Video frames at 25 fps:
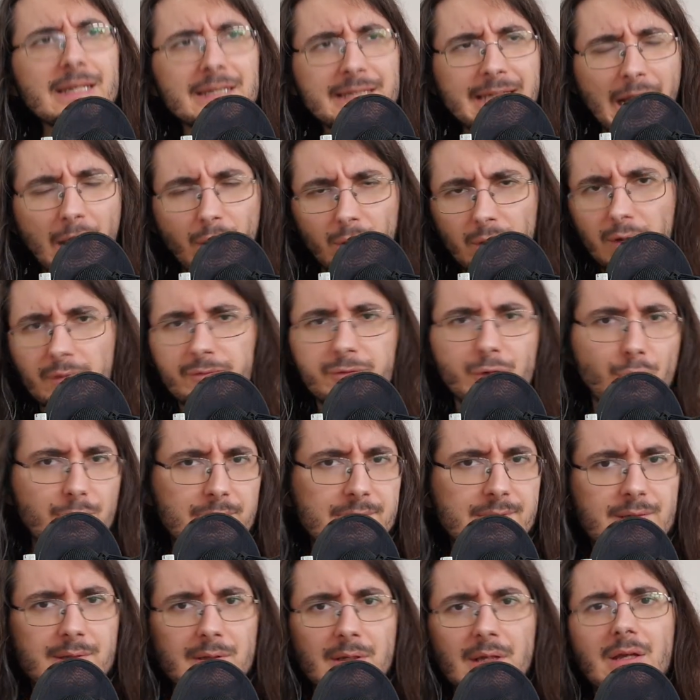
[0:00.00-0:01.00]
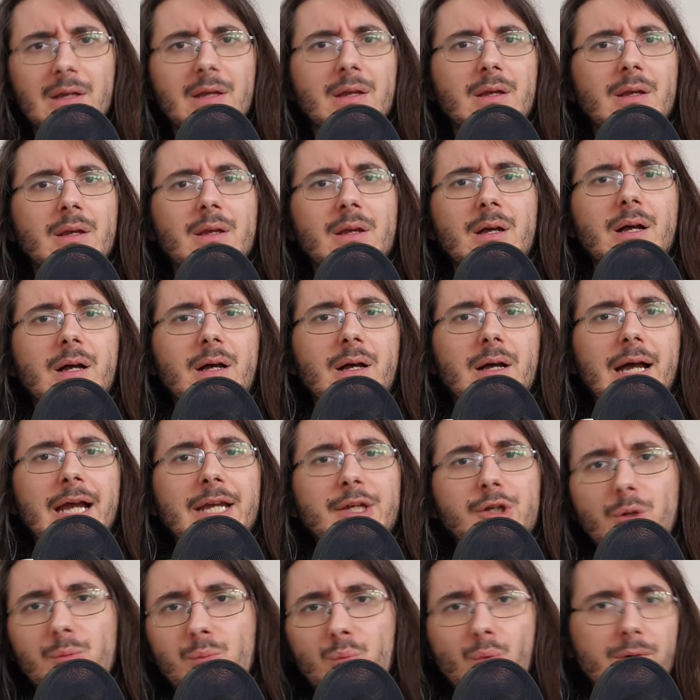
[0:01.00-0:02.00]
Now, of course, uh,
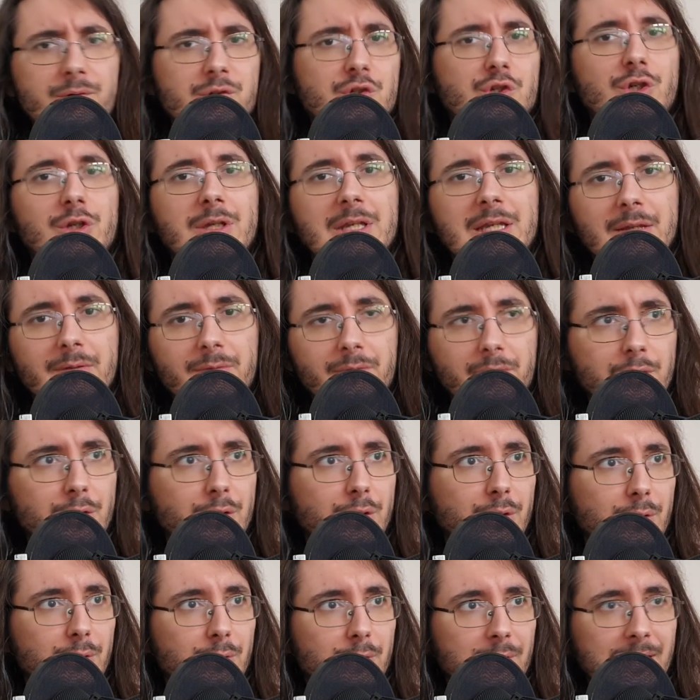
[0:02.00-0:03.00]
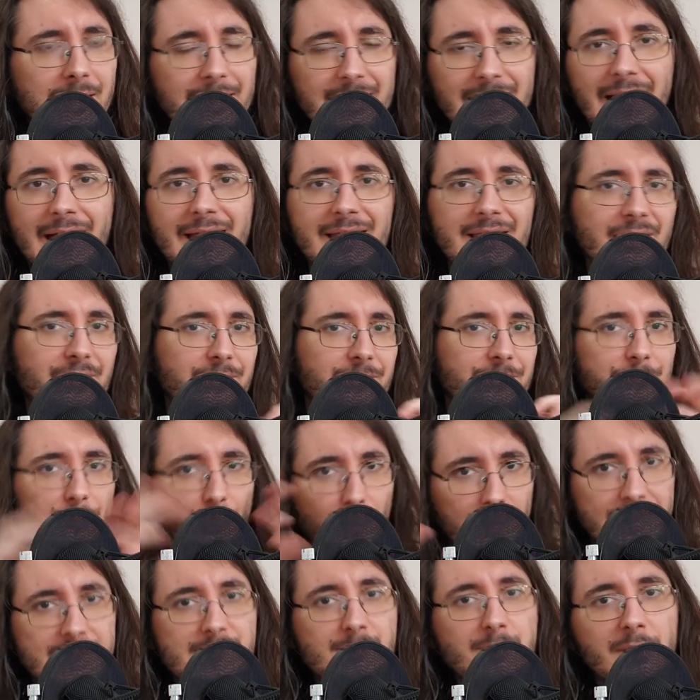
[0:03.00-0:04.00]
I don't want to give you like a
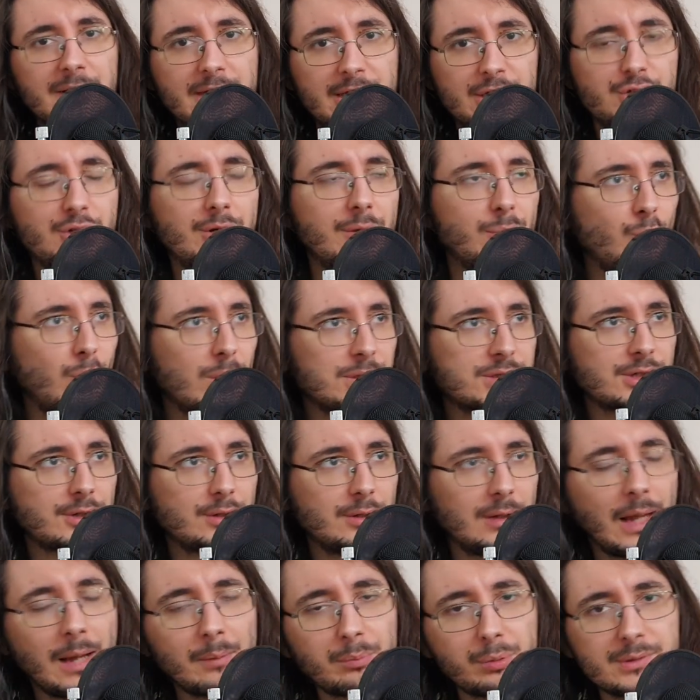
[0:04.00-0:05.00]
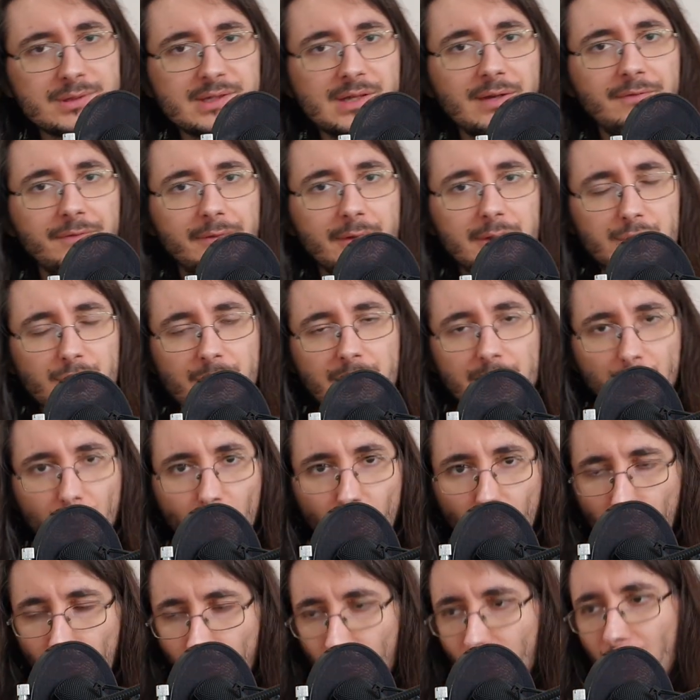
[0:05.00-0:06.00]
full explanation of what collaborative filtering
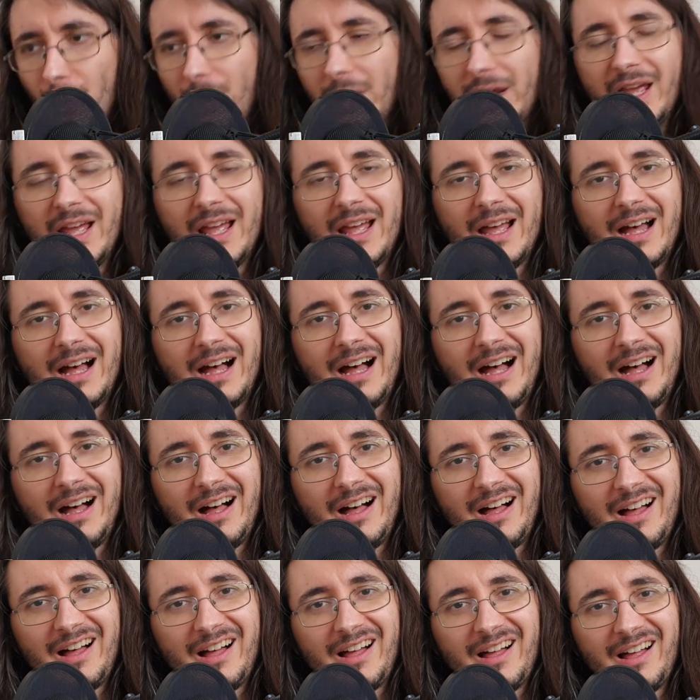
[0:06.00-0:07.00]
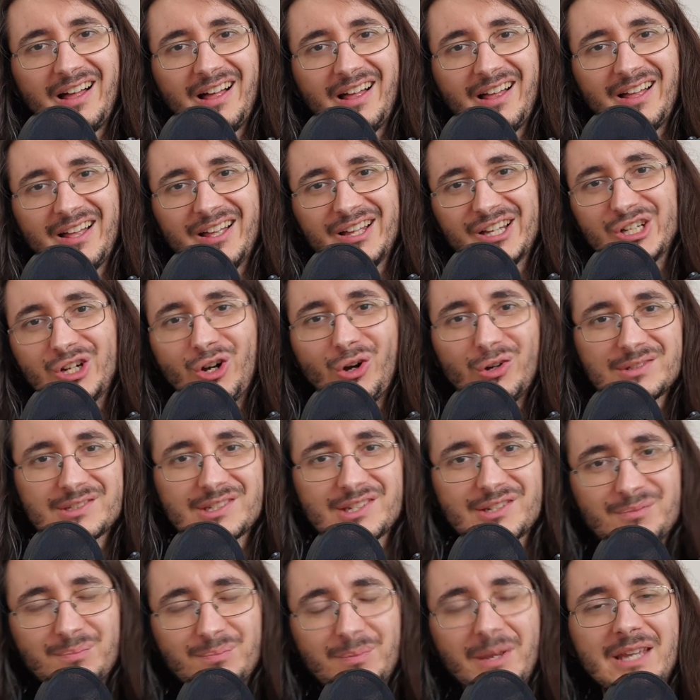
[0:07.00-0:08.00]
or uh,
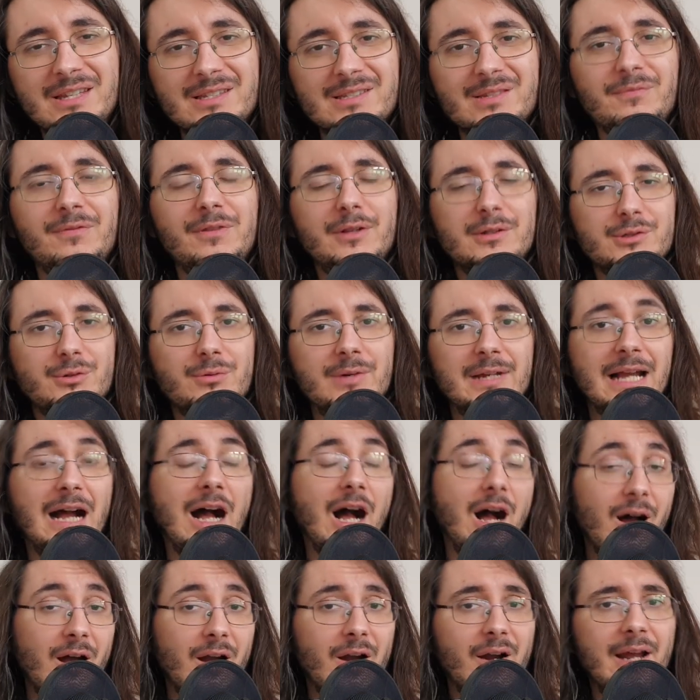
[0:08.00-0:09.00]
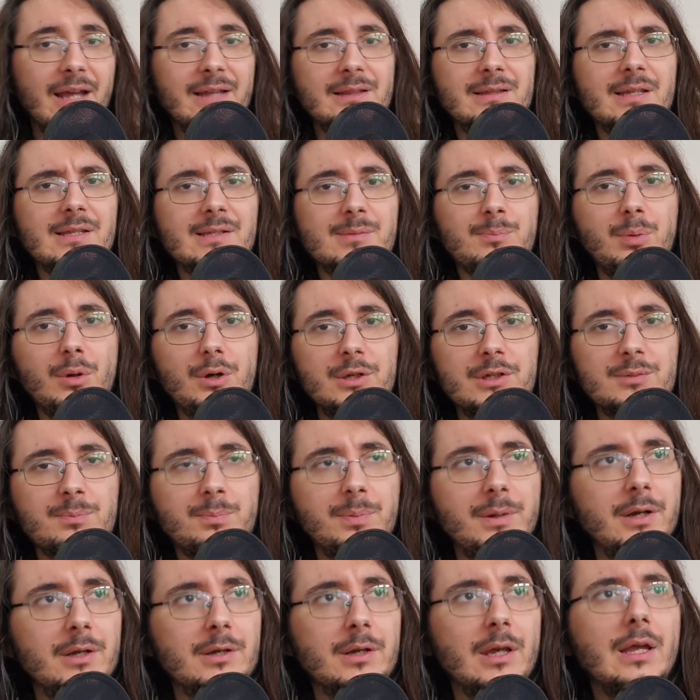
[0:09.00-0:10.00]
content-based filtering are at this
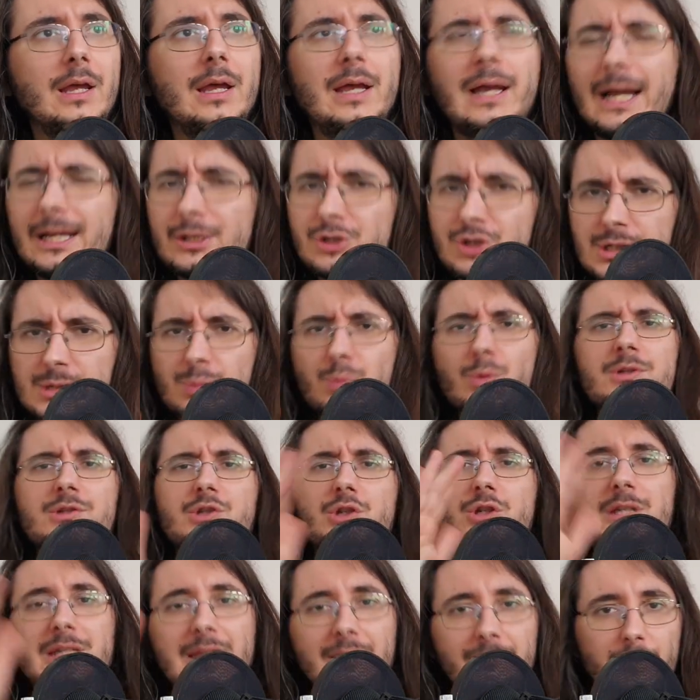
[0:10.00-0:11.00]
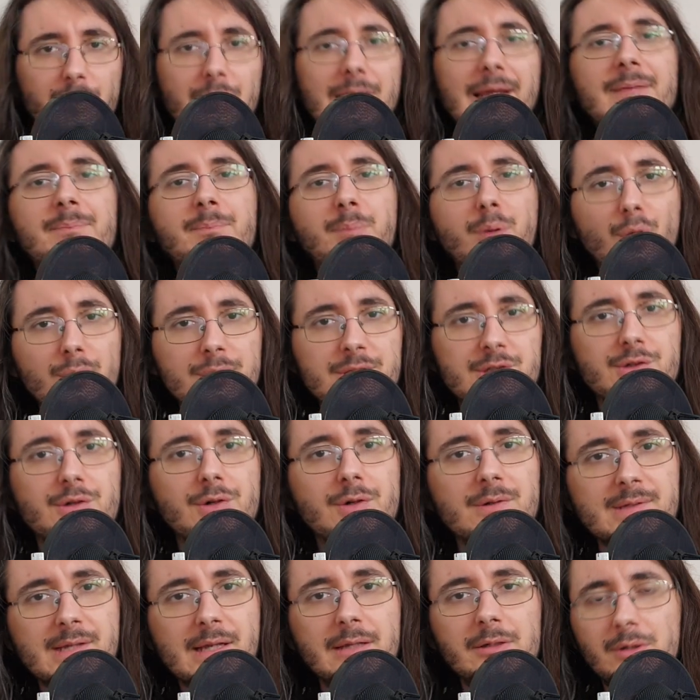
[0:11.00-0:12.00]
point, but I just want to give you like
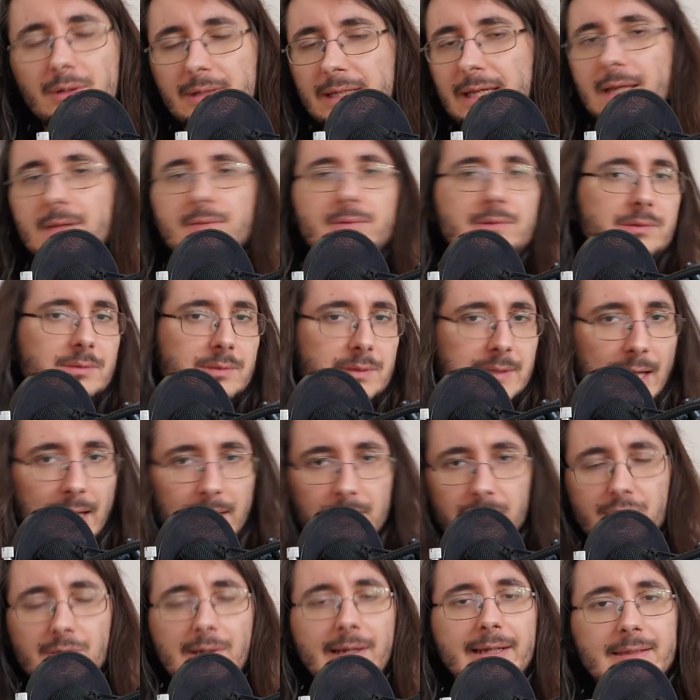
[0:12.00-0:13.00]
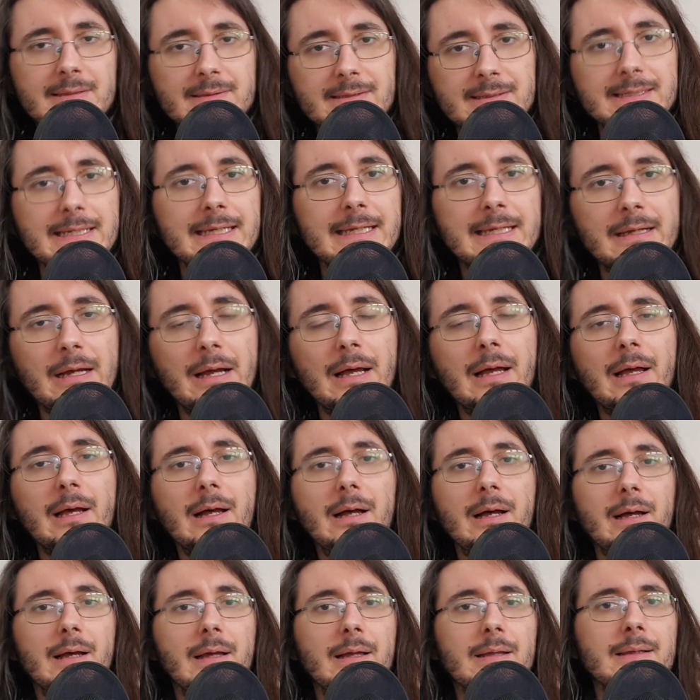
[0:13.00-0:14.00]
pointers, and you can then like dig
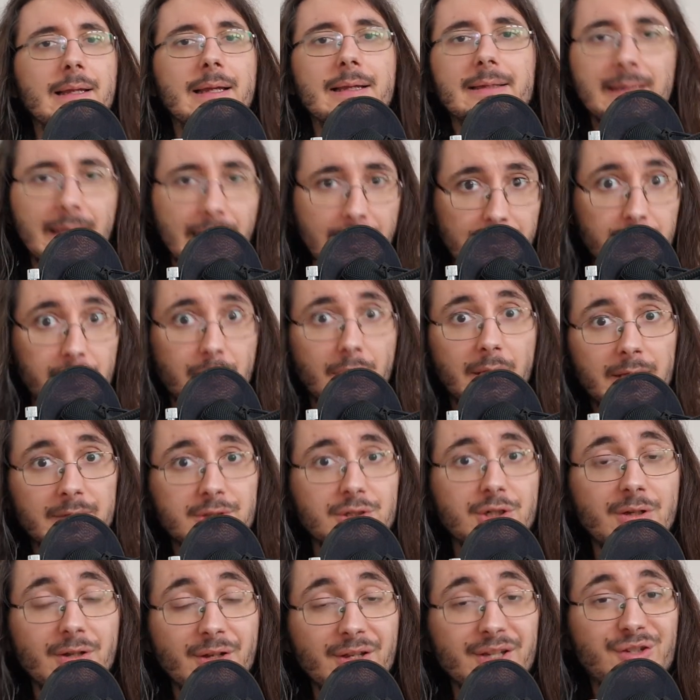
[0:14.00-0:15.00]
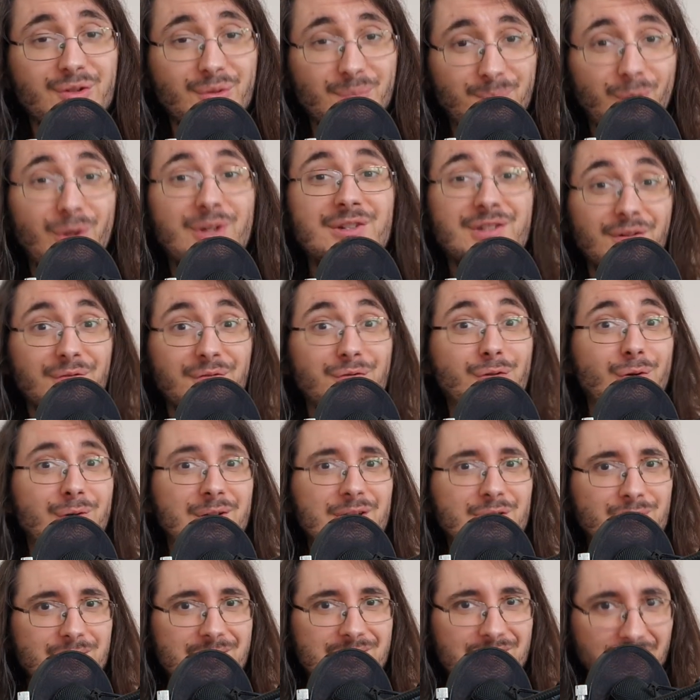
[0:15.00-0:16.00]
uh, like at, at, a later point if you're
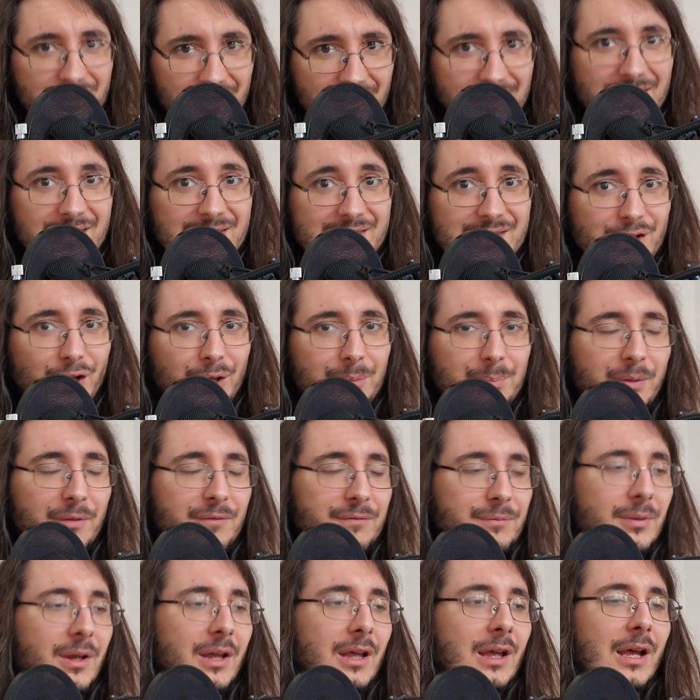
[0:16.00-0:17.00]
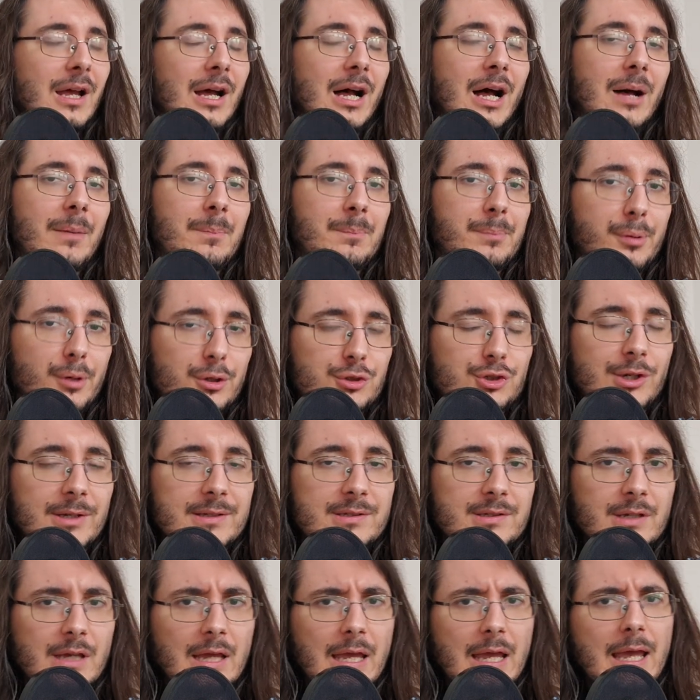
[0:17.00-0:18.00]
interested in this type of uh,
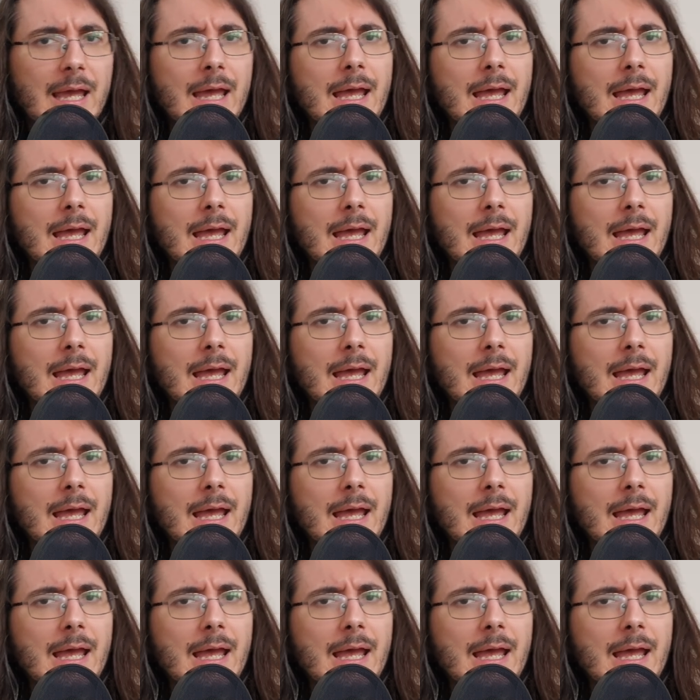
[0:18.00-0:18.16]
projects.